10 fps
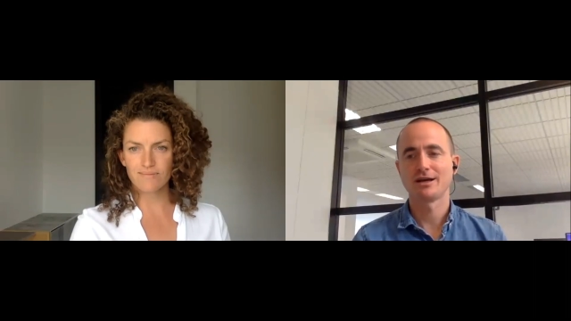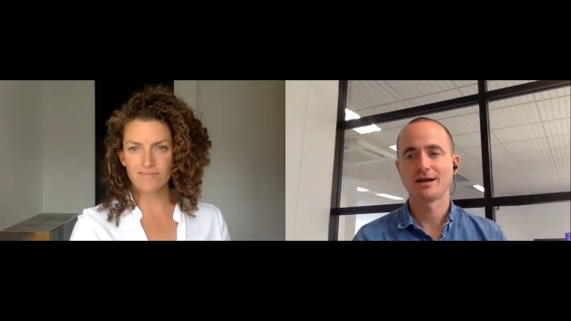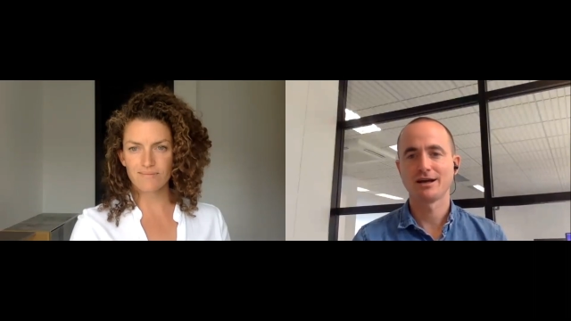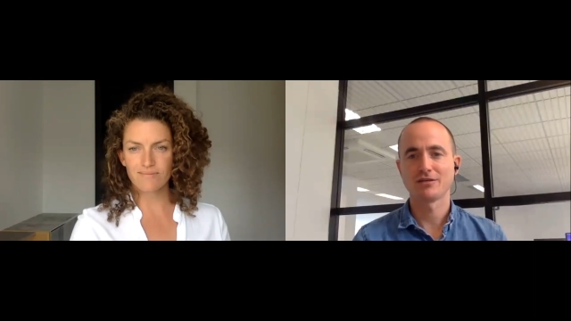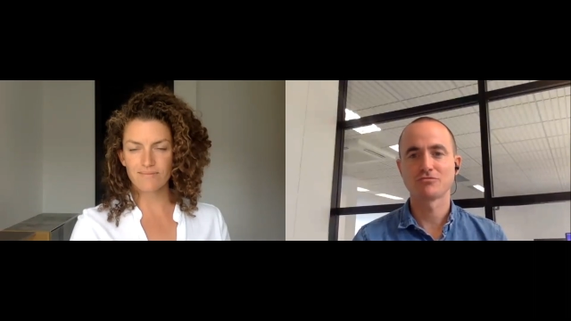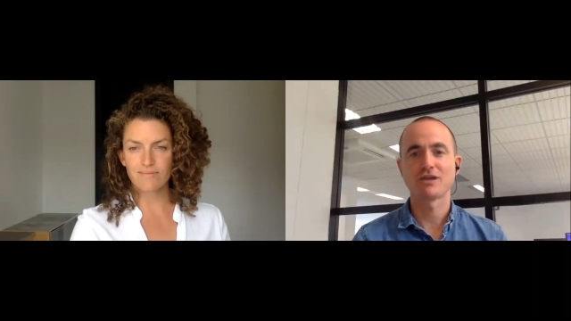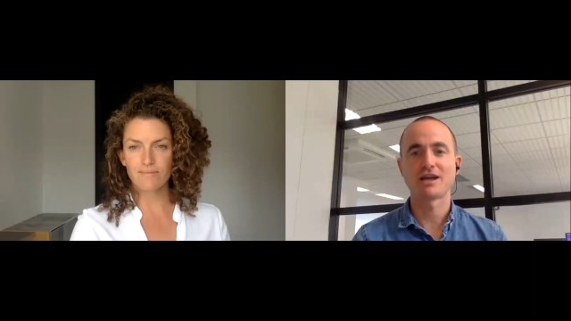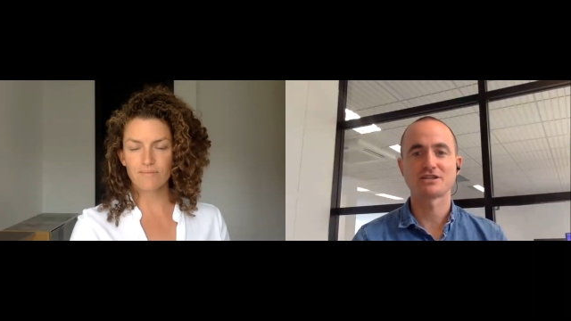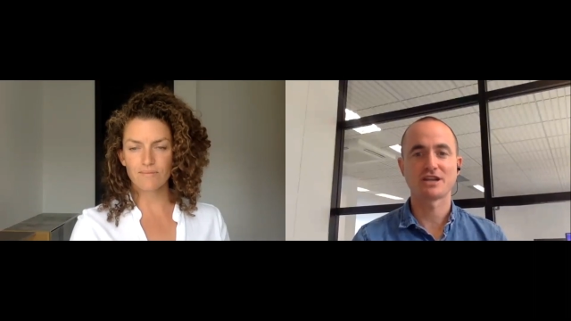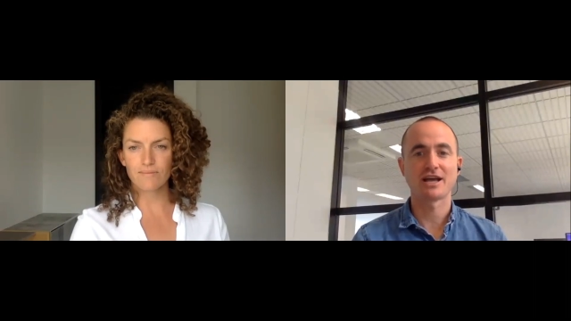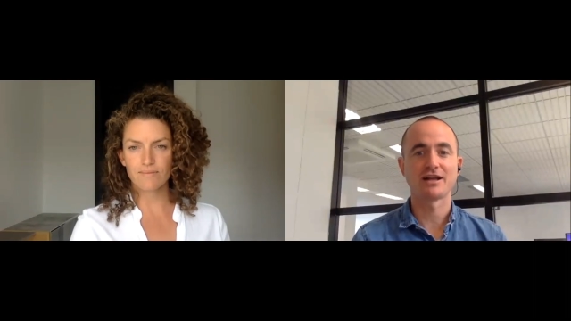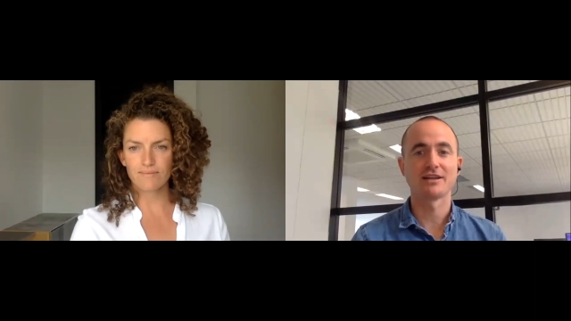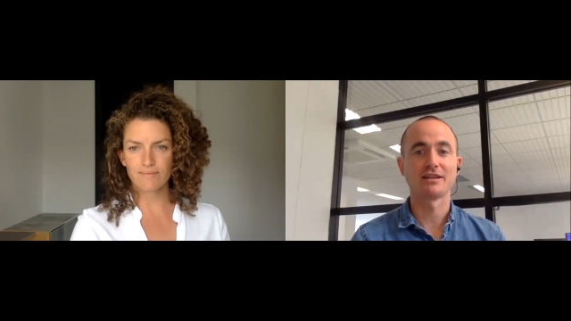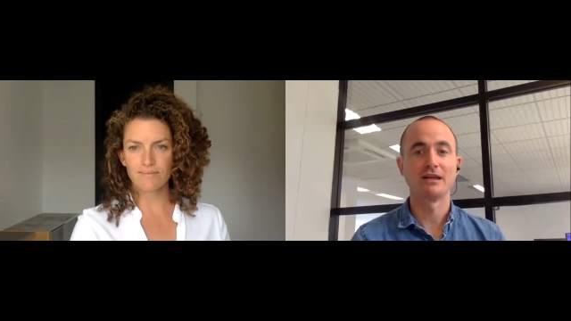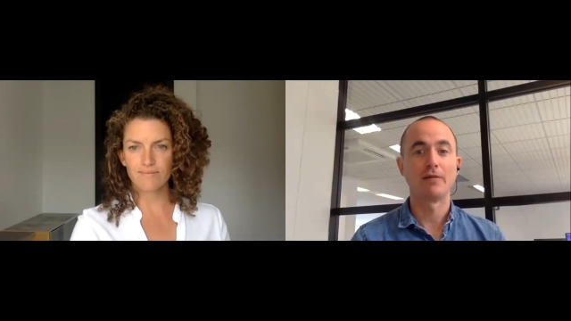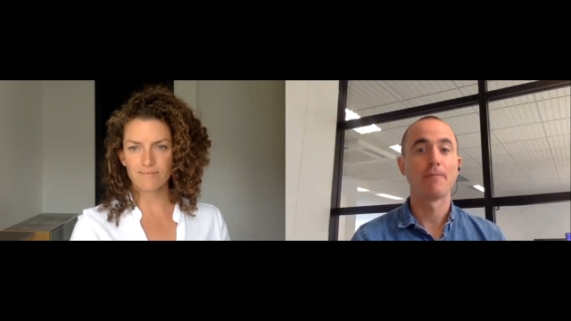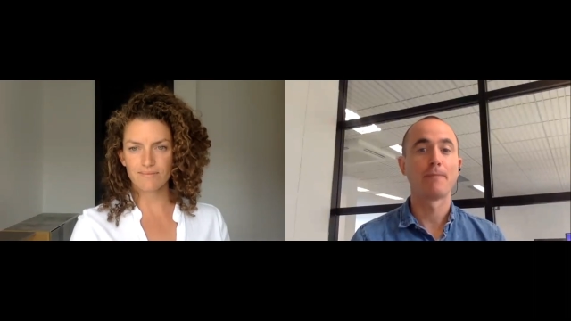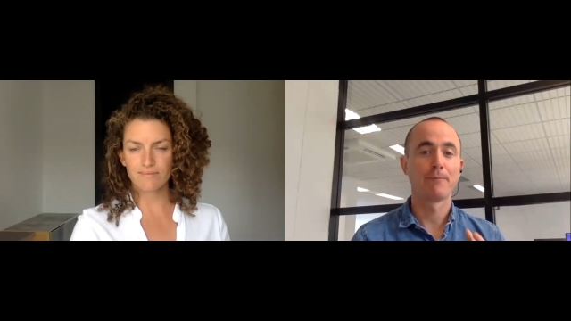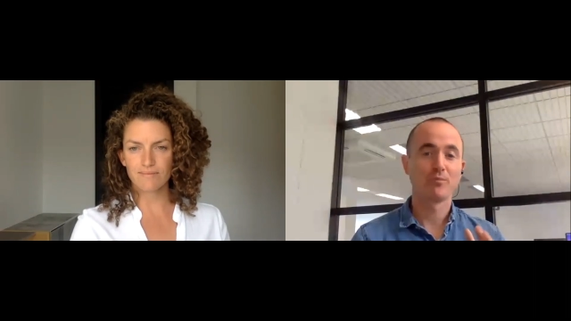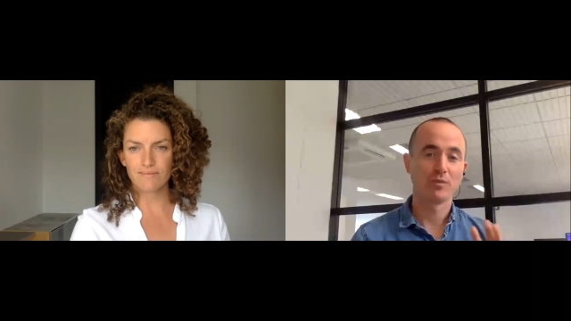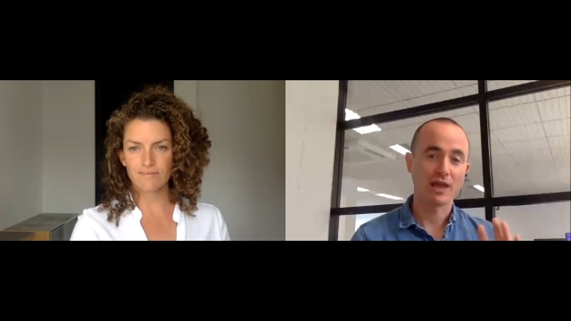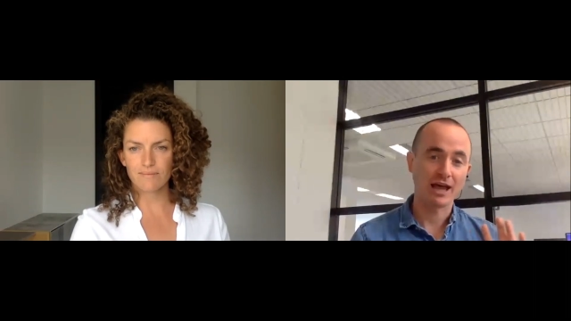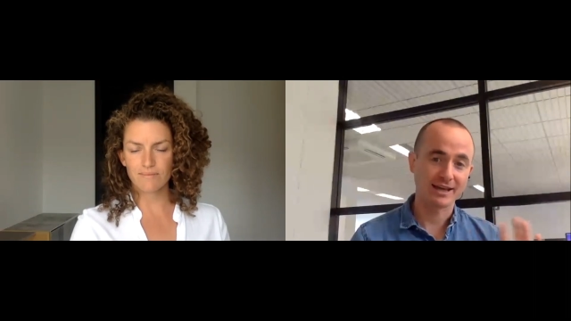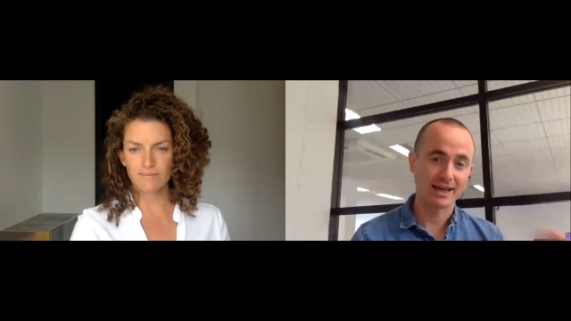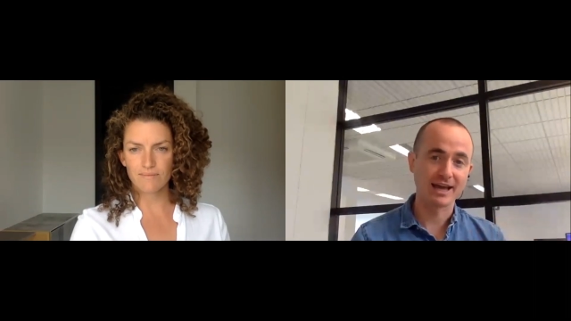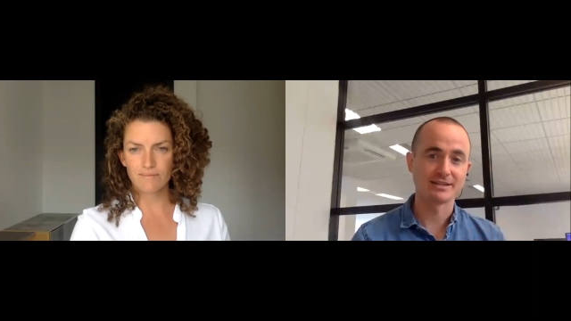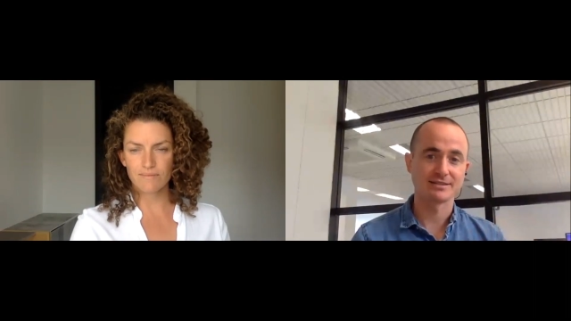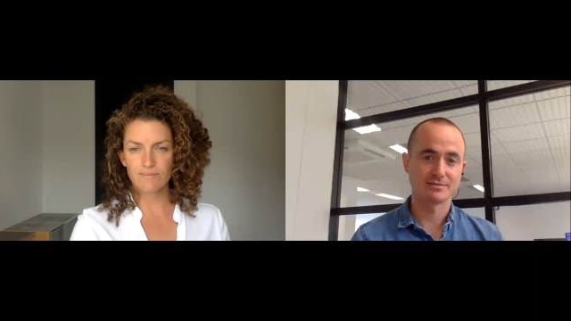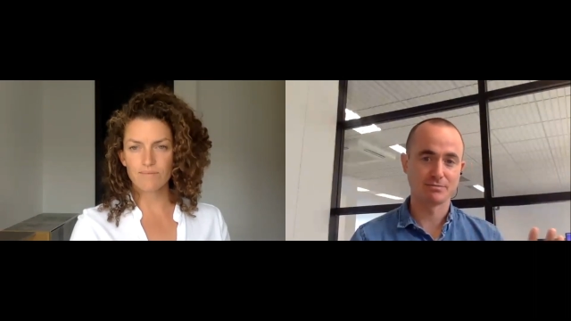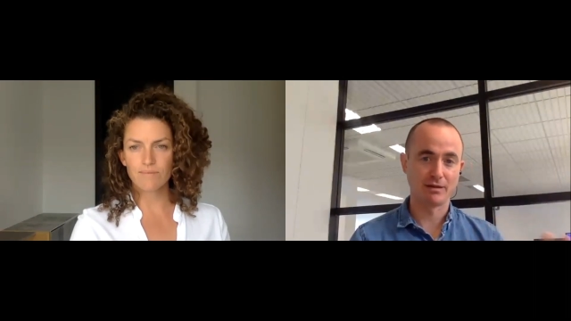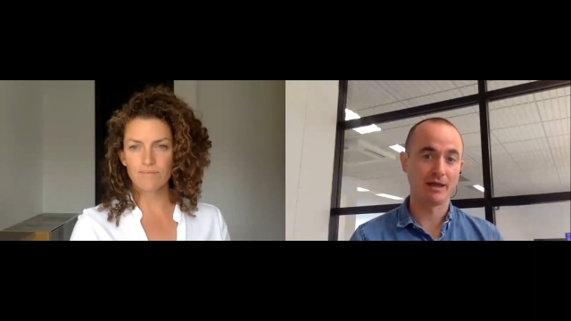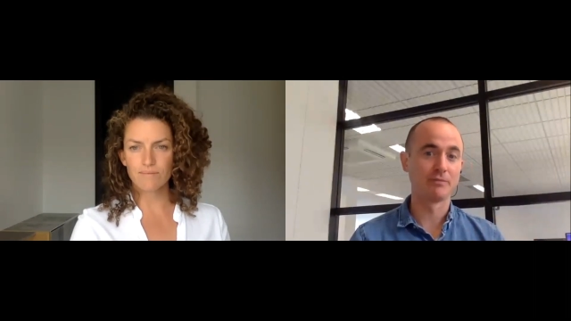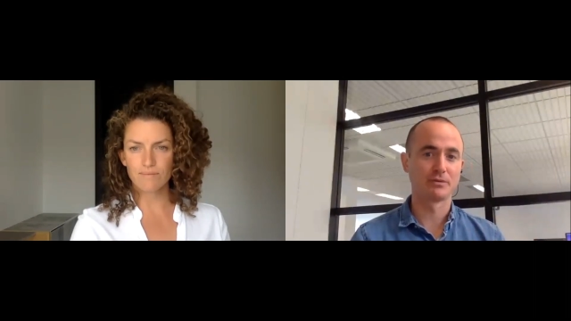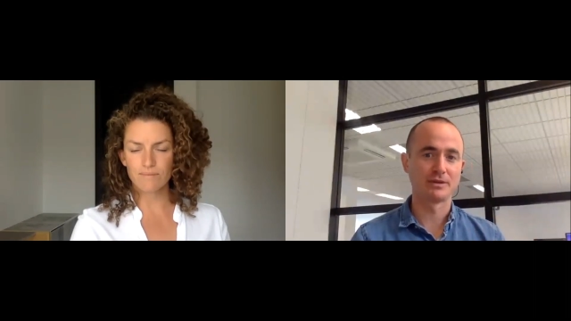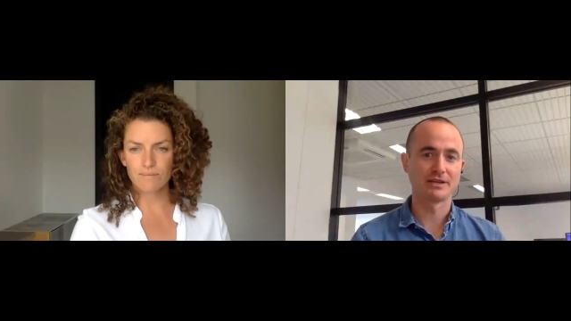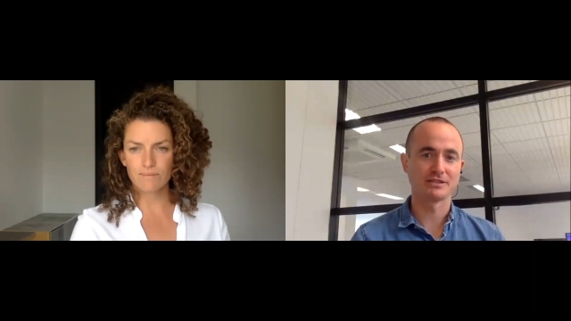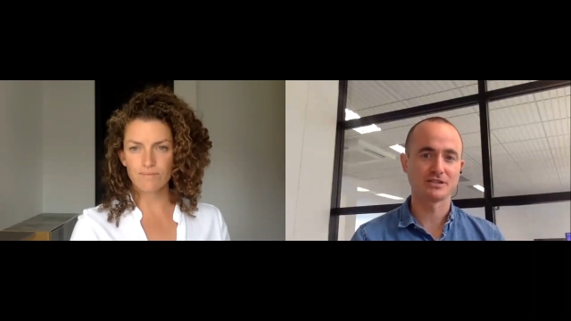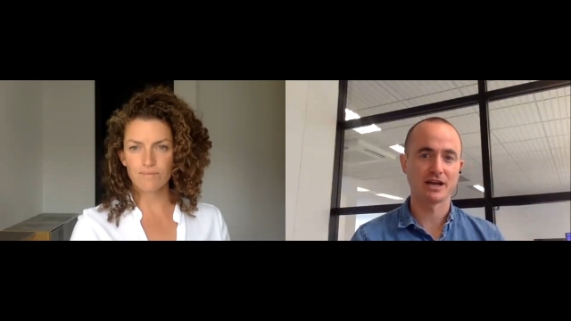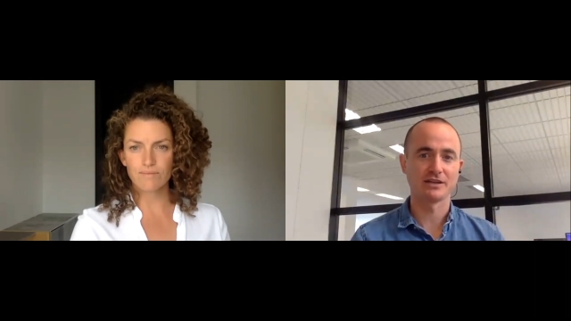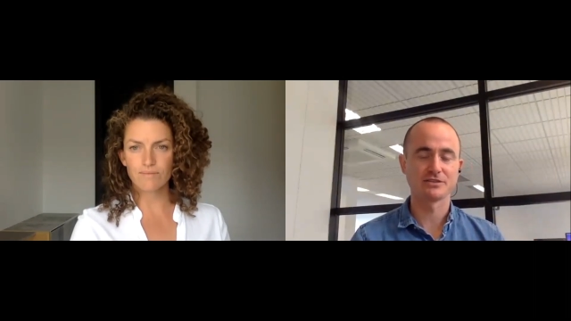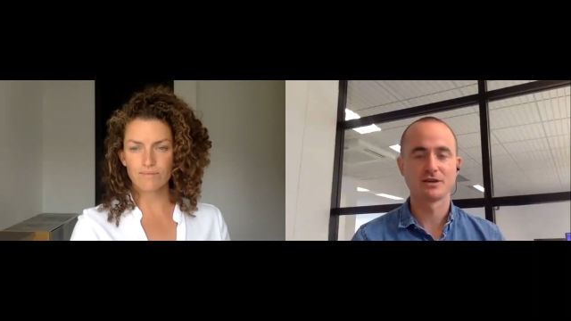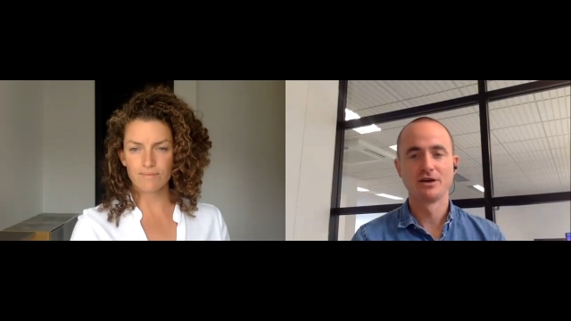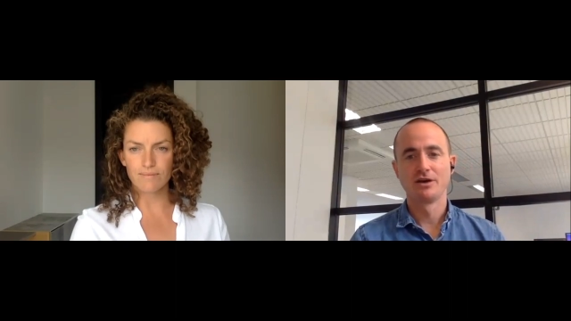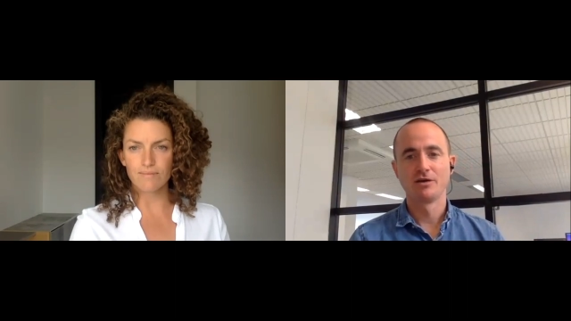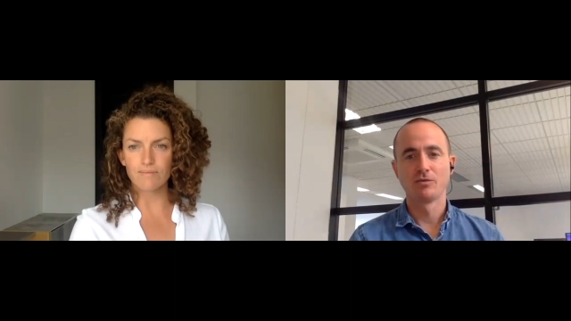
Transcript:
Speaker 1: uh, rationale against implementing change, mm.